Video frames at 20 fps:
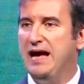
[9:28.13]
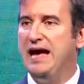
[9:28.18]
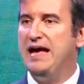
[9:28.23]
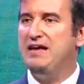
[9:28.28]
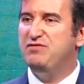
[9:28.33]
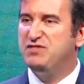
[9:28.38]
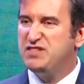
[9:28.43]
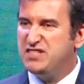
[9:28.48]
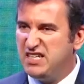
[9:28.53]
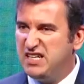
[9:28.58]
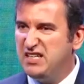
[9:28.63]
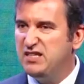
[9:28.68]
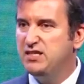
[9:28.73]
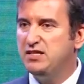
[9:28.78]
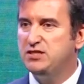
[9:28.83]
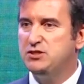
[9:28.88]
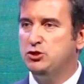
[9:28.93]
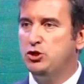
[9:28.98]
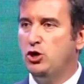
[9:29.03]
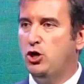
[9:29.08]
I've seen
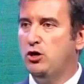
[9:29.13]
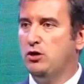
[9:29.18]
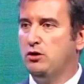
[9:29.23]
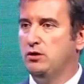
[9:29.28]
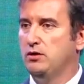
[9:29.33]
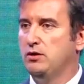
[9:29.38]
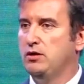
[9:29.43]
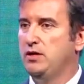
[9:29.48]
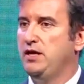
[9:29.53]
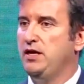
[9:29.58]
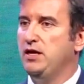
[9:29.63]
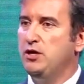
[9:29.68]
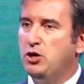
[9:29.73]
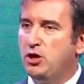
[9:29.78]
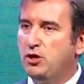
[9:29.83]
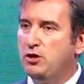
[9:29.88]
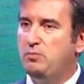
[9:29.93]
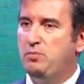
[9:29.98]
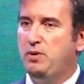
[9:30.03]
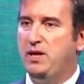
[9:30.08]
this done in
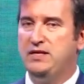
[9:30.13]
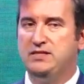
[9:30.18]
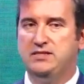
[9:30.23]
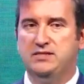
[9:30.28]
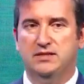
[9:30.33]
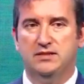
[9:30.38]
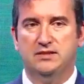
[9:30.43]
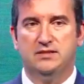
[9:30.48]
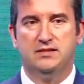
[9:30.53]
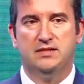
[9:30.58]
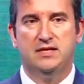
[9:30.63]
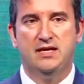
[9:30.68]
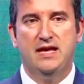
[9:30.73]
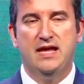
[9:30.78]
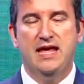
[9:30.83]
other places,